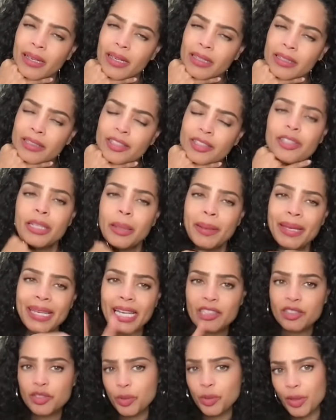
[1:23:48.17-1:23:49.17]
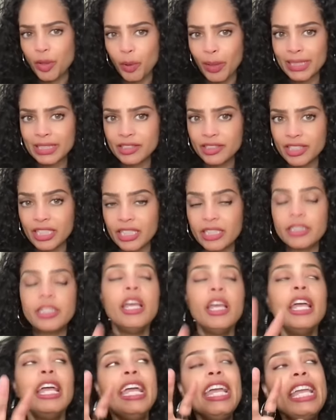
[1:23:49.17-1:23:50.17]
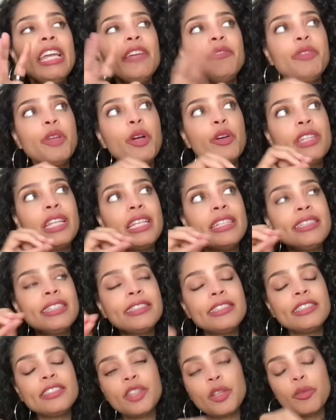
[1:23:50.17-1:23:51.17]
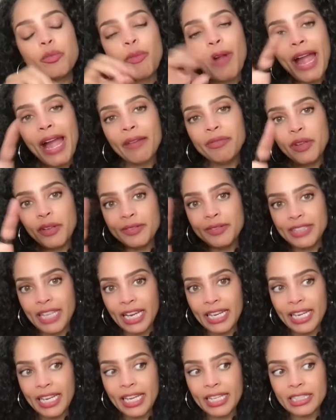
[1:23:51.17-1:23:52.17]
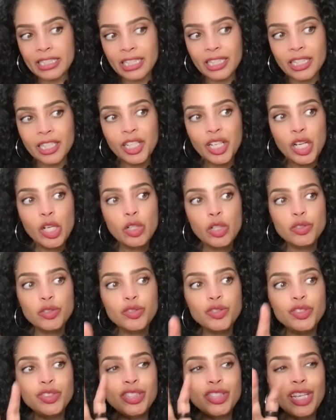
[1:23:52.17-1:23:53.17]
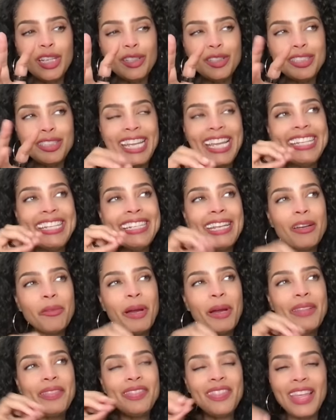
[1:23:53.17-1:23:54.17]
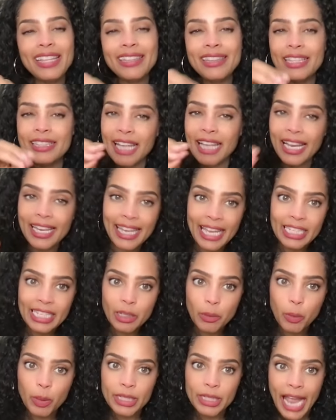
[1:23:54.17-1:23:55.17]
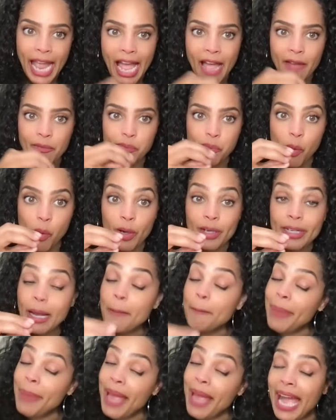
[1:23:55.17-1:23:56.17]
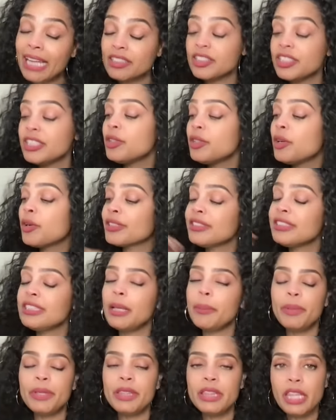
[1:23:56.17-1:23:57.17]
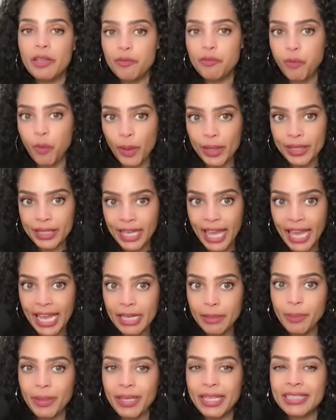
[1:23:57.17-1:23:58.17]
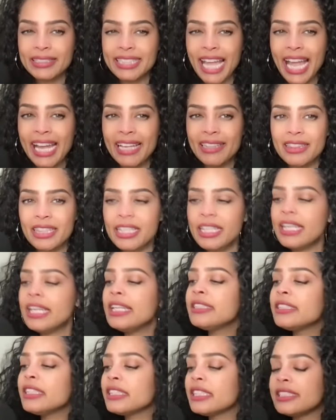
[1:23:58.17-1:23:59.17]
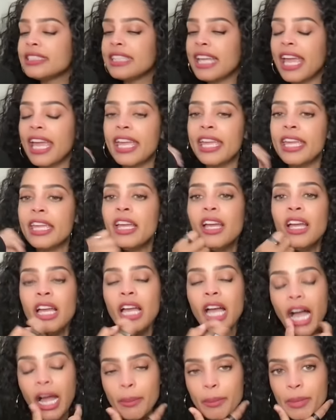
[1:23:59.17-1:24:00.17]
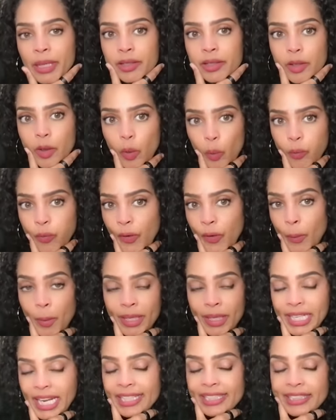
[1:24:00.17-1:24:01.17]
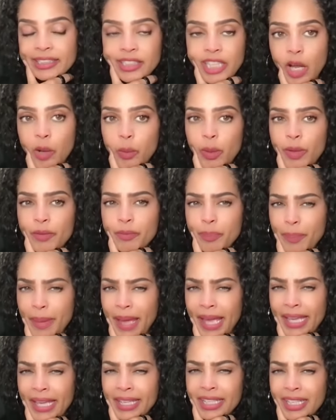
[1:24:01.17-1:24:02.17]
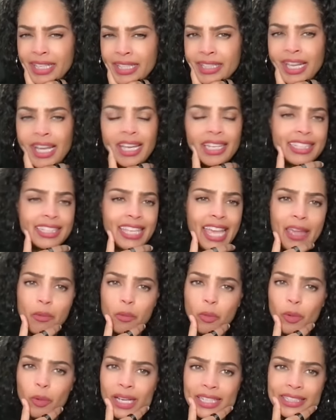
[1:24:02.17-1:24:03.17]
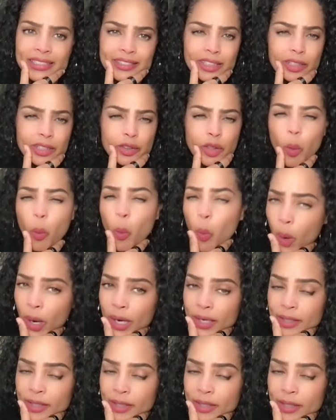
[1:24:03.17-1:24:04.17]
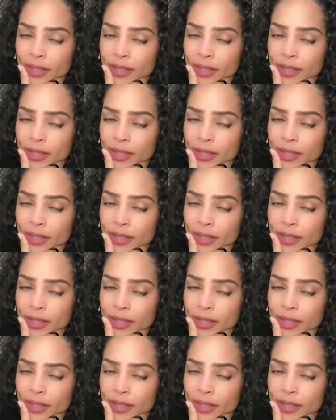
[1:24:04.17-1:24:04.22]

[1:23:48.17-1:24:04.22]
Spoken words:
Let me ask you a question. Mm-hmm. If you think this is the wrath of Diana, does anyone think that Diana would have more compassion or sympathy for Kate? Because at the end of the day, I mean, from what I can tell with Meghan, Kate was the worst